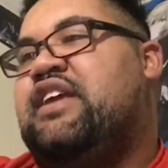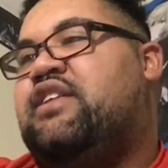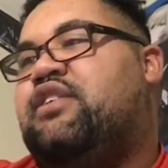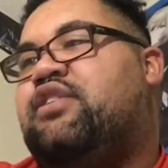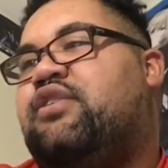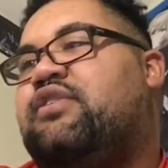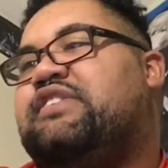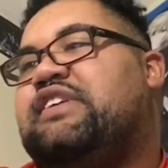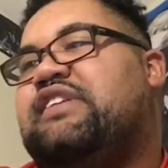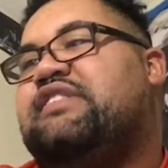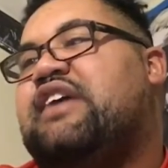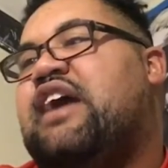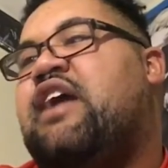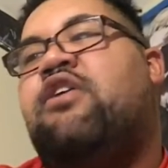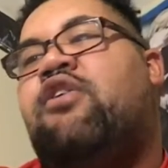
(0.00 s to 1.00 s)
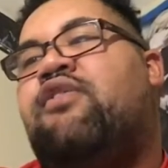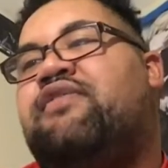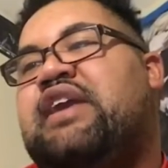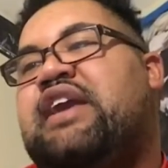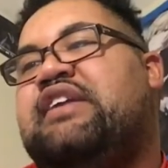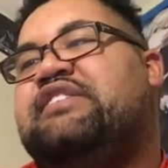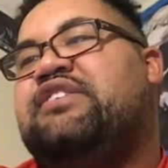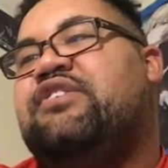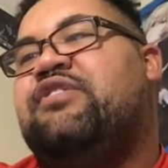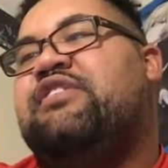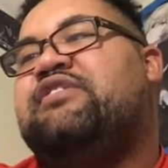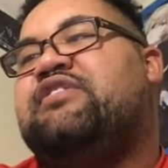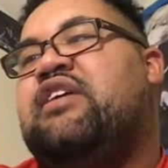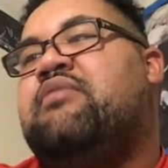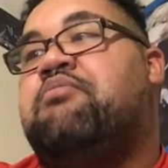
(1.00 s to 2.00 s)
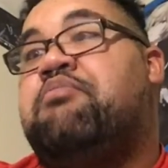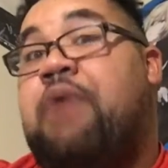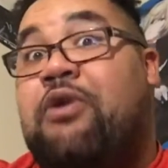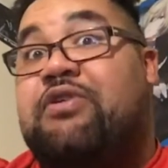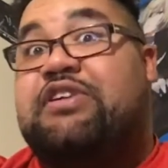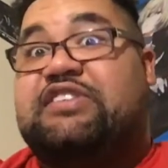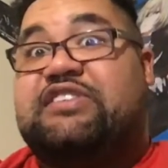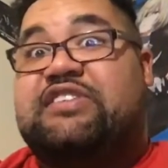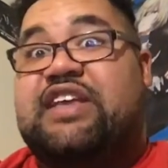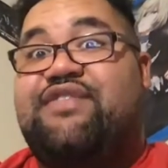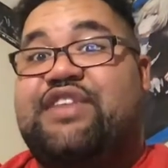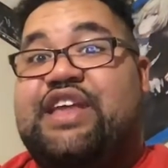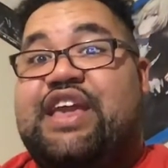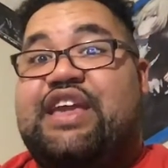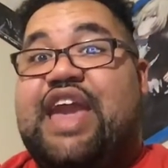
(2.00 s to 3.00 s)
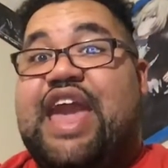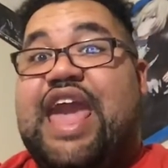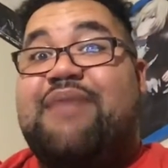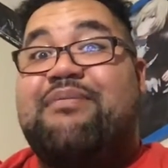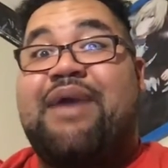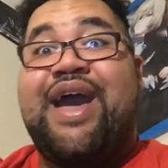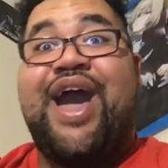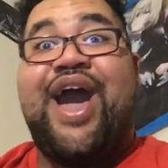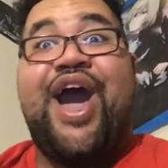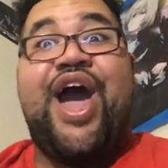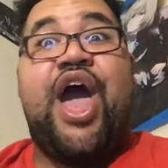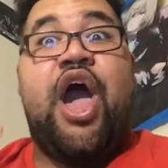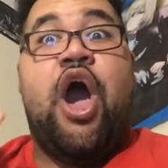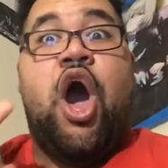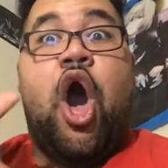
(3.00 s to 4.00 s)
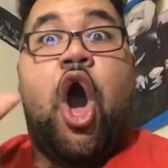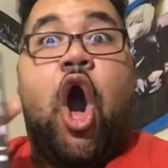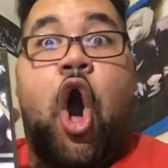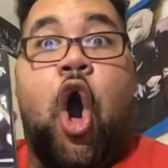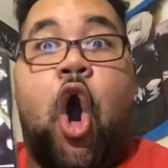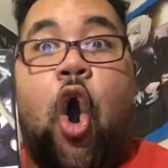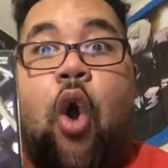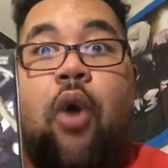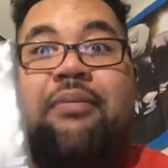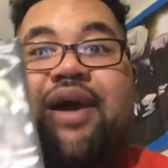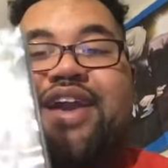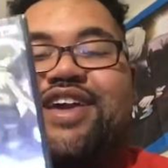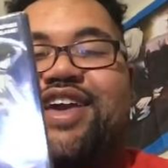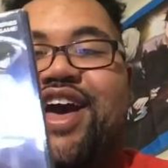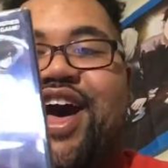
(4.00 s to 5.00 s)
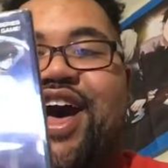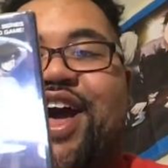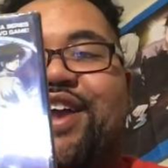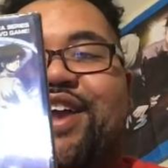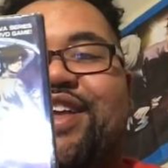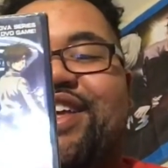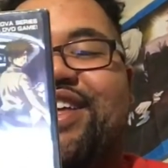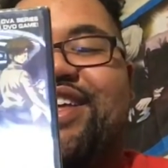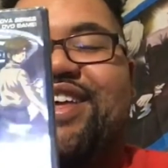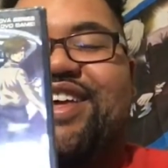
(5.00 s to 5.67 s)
It includes entire OVA series and bonus DVD game? Oh my god.